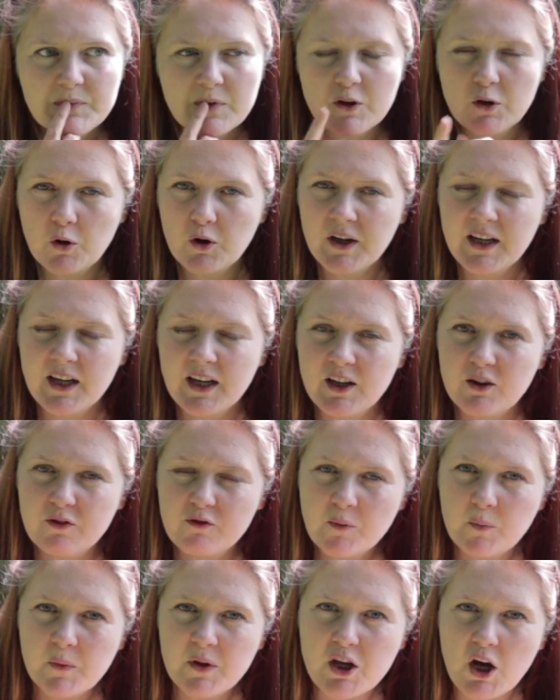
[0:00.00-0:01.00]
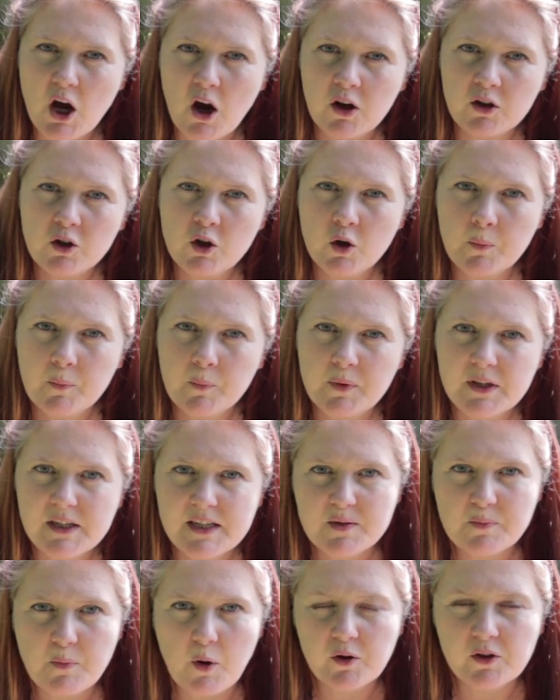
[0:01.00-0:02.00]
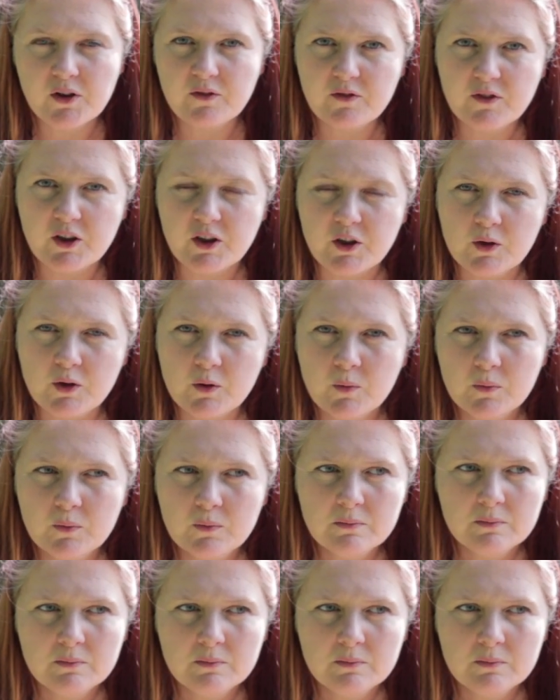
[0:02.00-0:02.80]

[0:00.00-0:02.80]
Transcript: looking at it from the yarn company's point of view,